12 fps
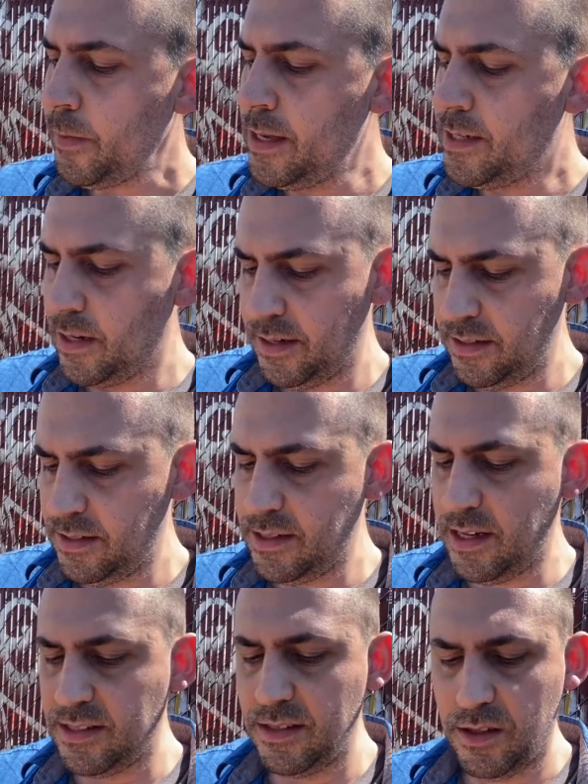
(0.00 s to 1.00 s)
so it
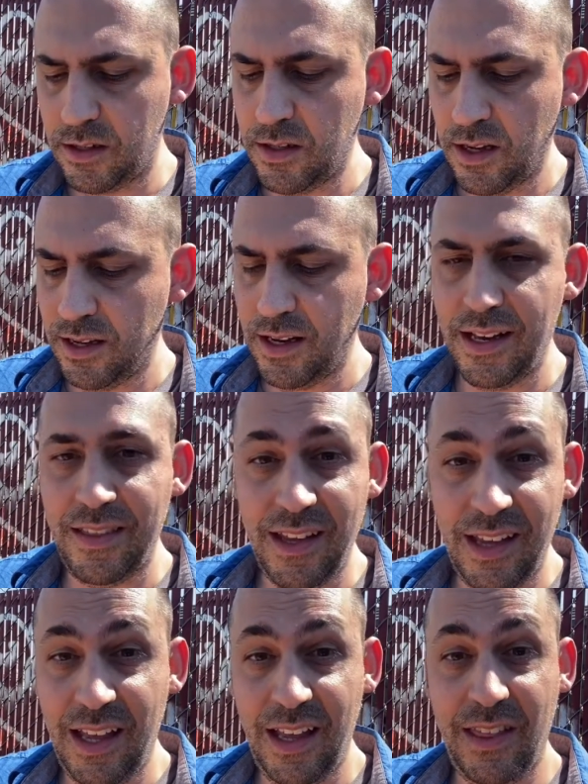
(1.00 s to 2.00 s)
doesn't look good in
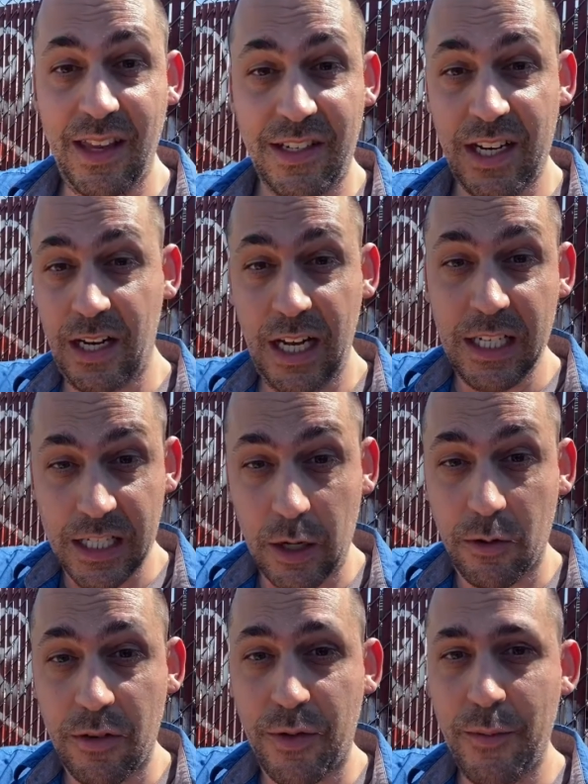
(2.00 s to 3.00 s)
the in the gen, in
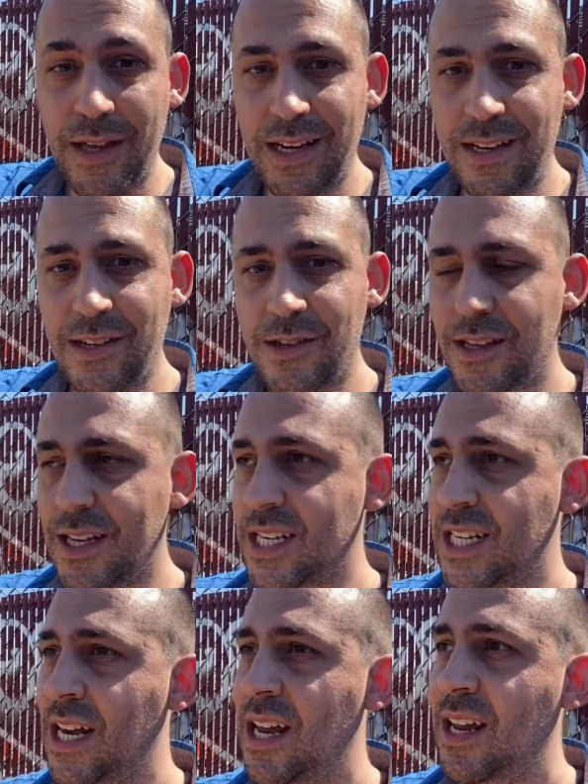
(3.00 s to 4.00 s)
general for me to do this,